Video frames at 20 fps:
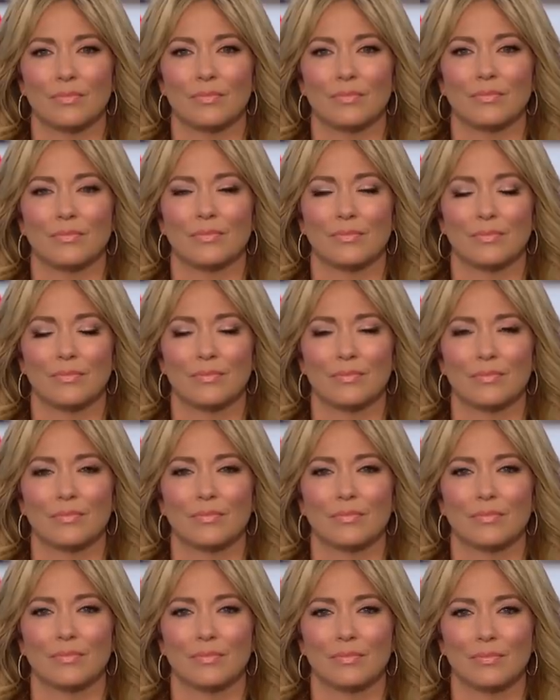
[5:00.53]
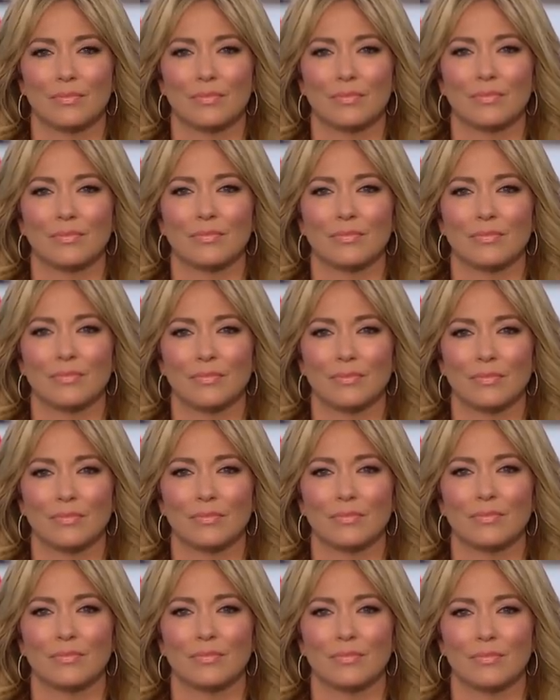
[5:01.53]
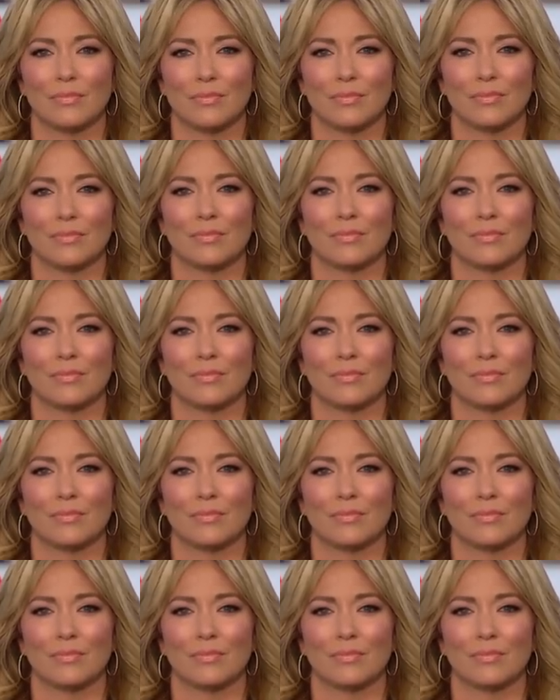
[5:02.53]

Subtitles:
No words are spoken by the person on screen.